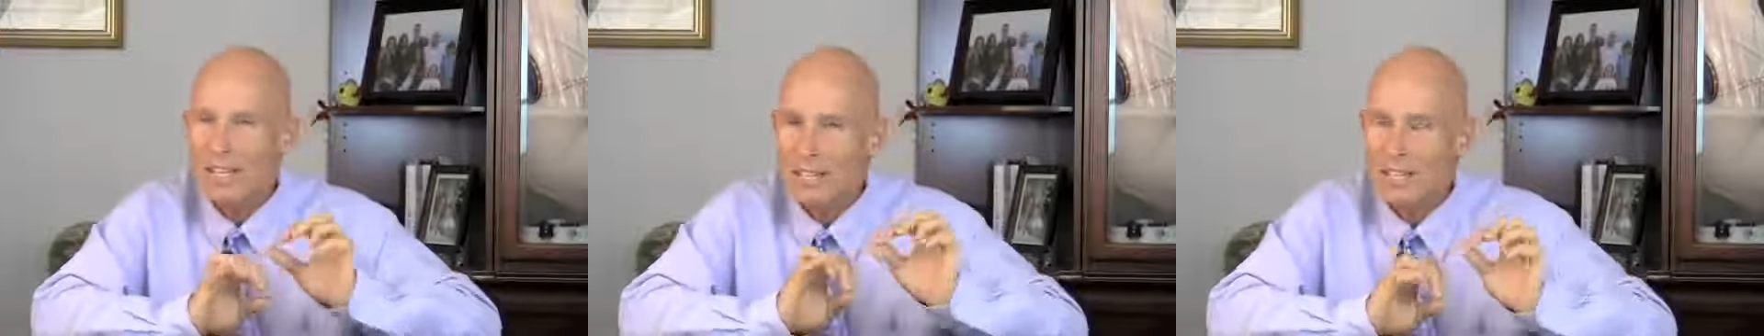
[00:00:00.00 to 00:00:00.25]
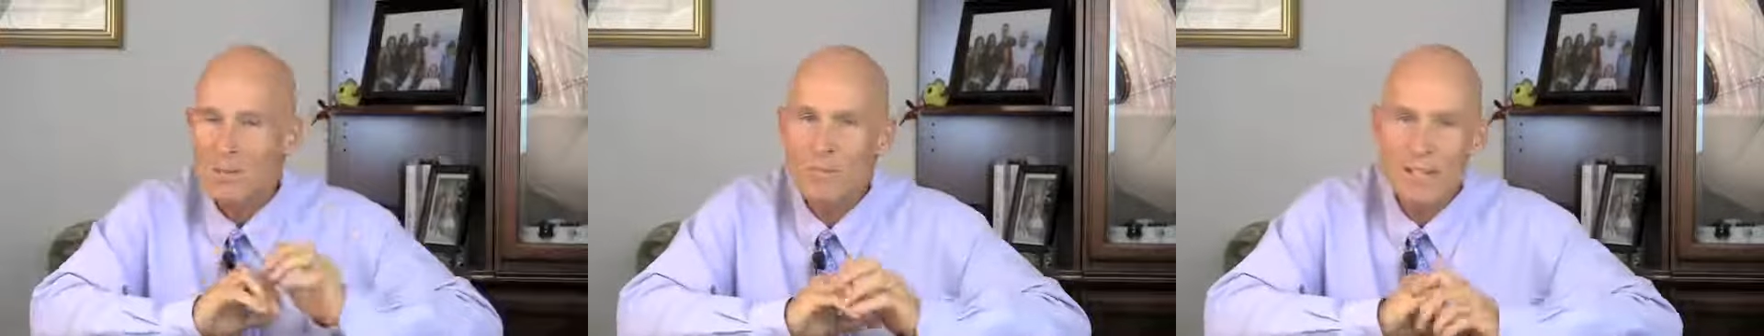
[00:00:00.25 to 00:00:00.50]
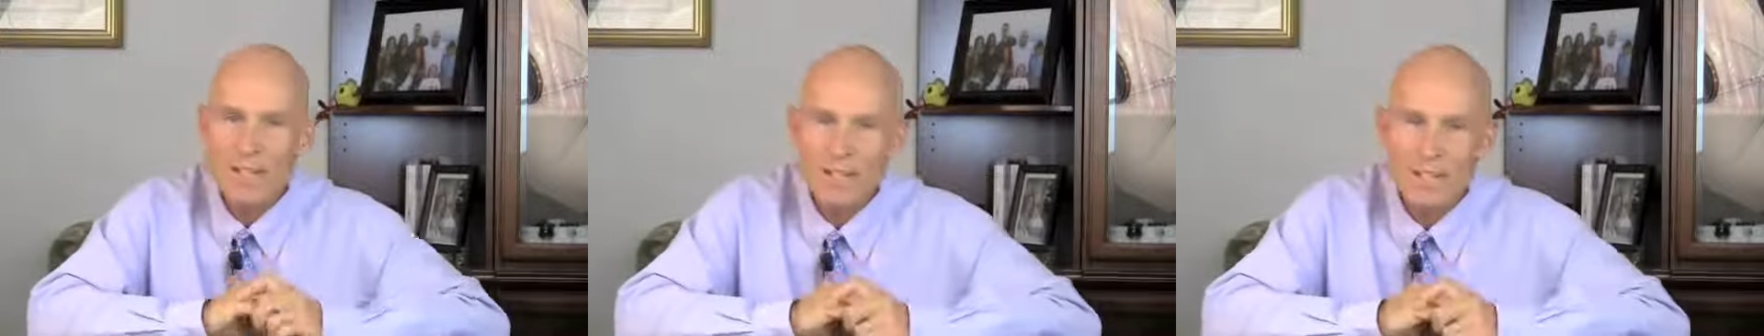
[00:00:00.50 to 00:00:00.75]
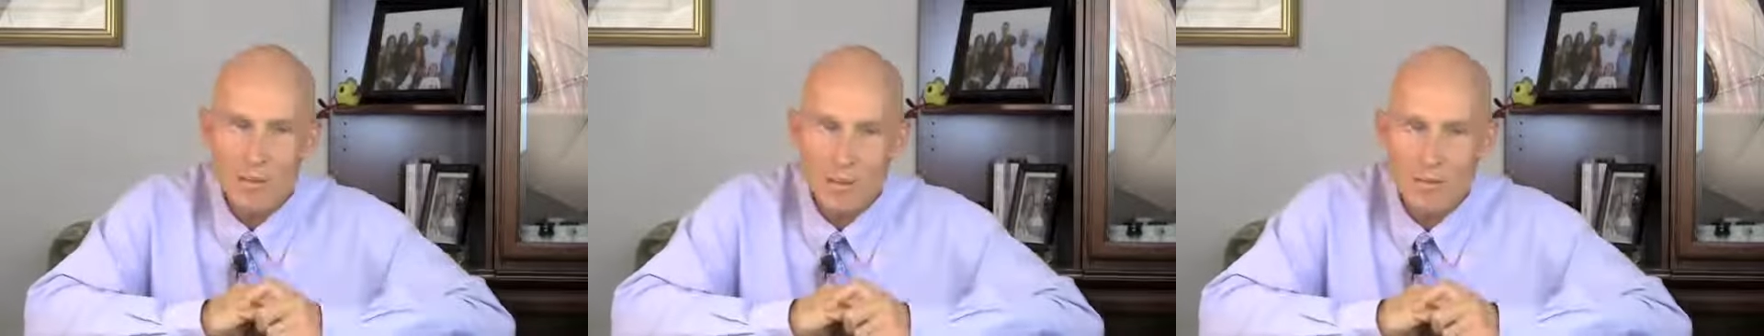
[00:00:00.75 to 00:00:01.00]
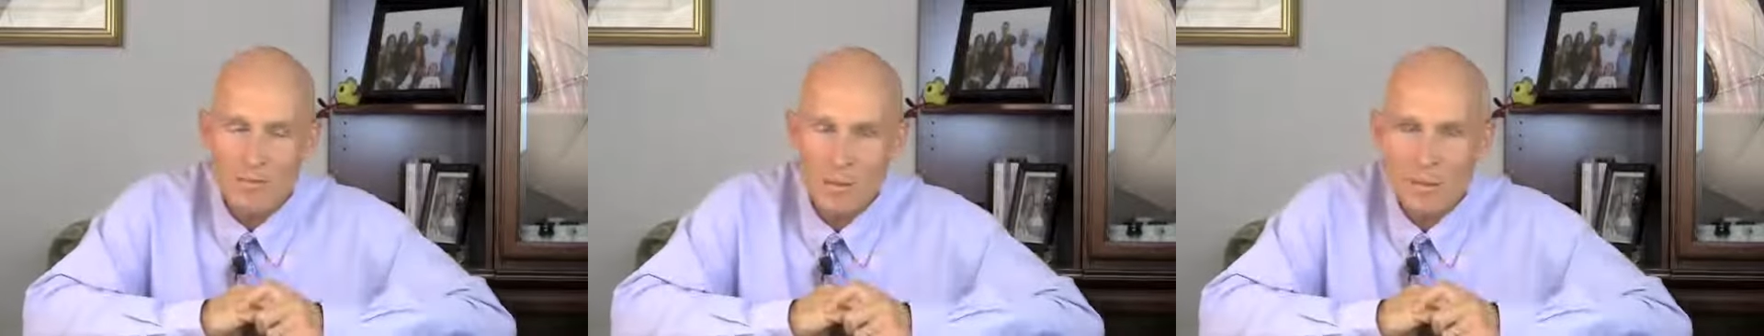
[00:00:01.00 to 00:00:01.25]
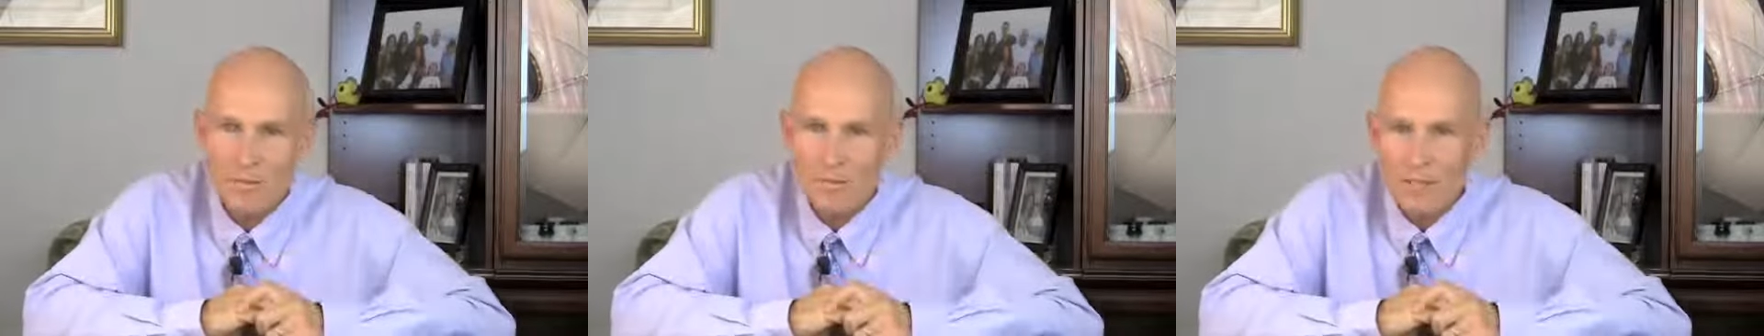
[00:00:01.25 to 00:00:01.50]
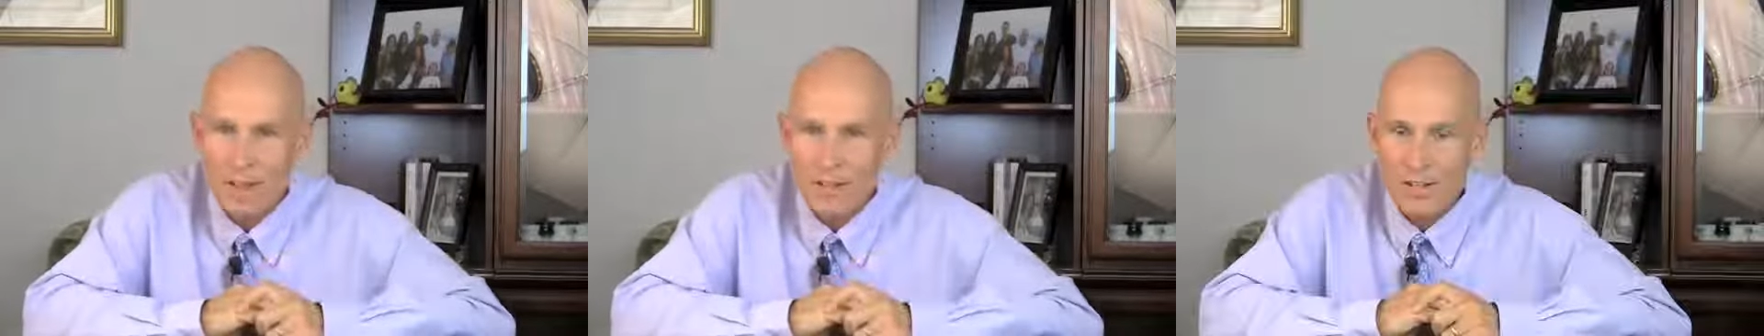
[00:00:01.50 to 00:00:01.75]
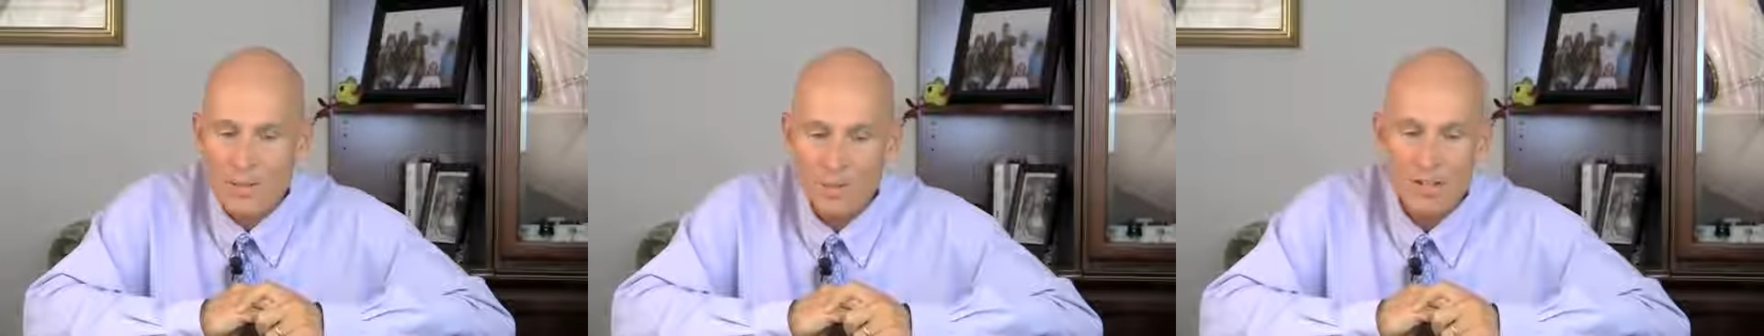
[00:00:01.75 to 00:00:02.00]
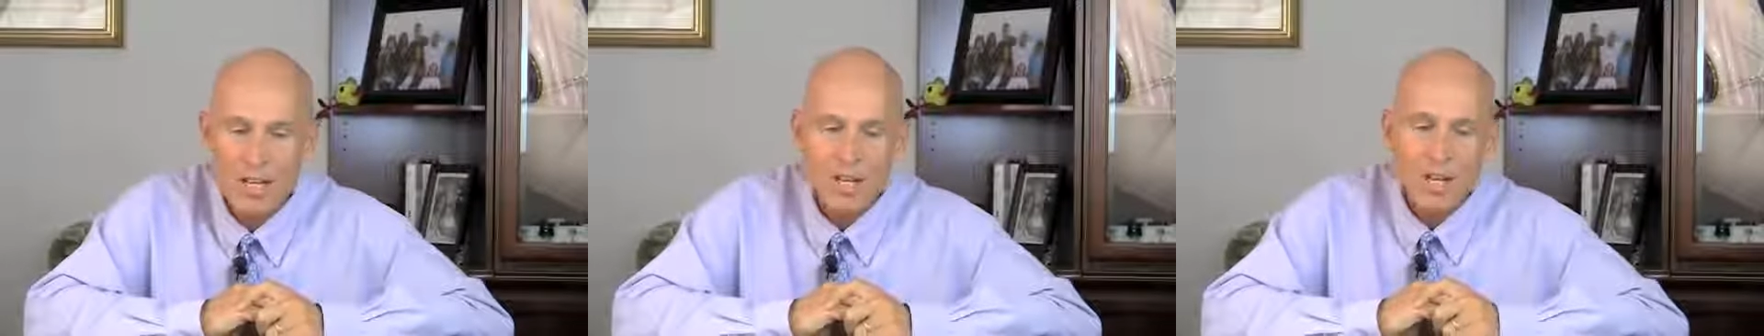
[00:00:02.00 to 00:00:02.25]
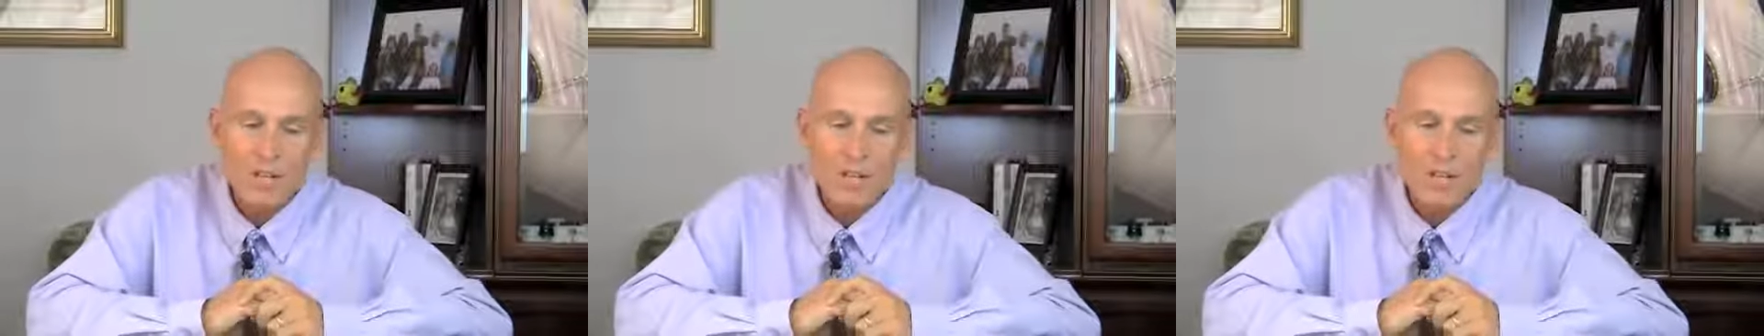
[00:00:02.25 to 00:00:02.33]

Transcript: a little bit in some fruits and vegetables.